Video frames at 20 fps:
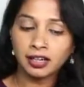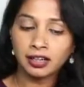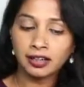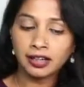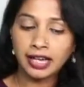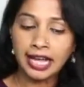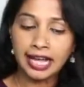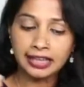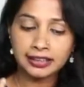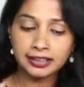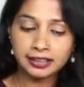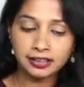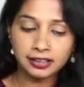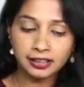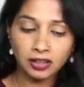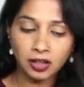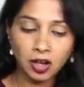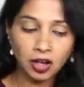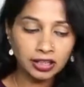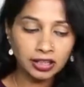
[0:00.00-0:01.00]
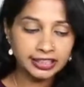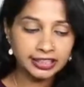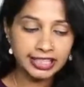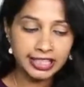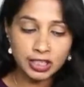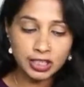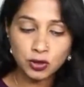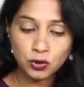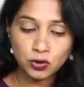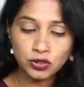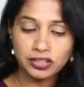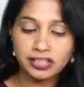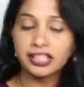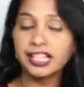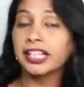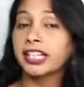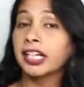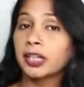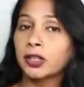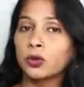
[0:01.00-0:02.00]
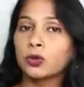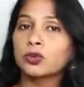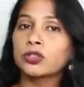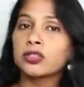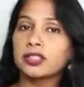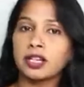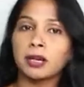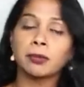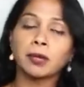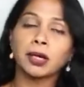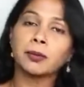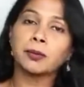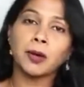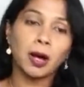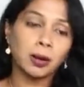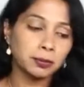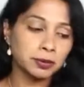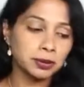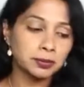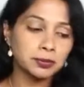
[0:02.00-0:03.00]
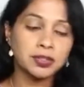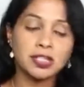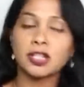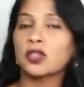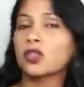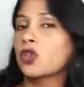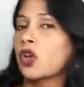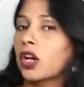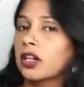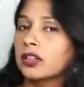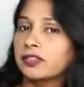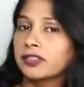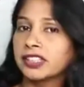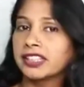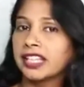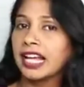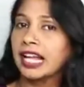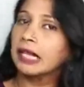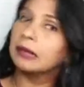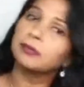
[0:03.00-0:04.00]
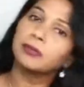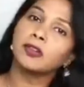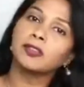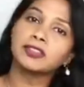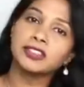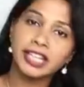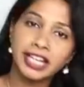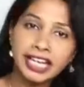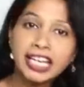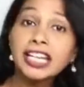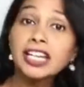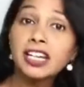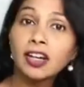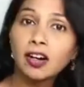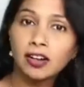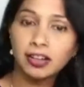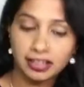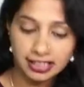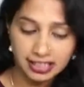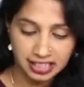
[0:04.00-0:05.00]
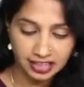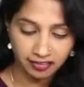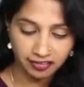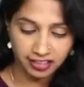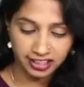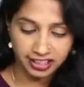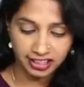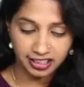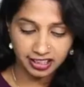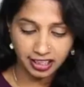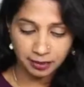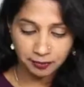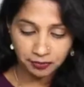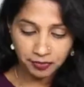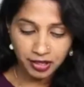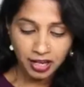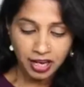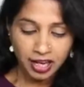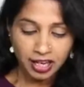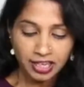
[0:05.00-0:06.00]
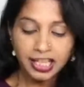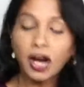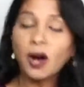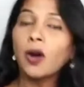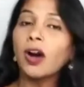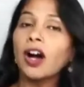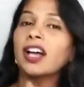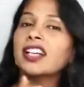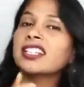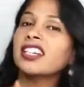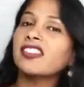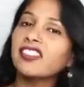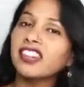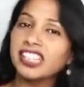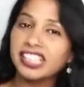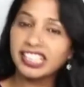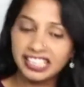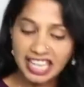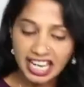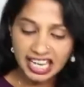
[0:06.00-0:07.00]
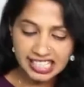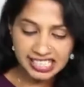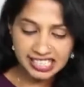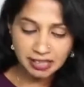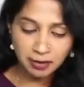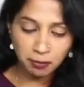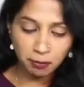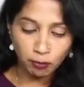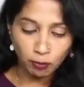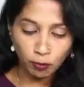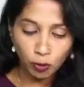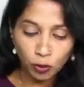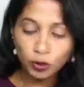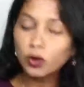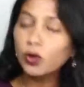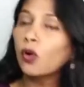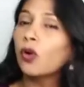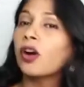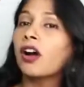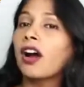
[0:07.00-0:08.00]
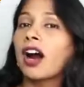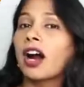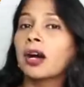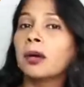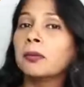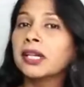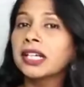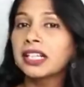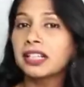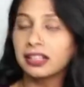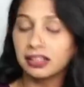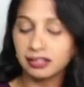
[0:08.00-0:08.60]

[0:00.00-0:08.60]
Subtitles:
help all the issues related to stomach problems are solved with the help of the hing or Asafetida. Now Asafetida is a monocarpic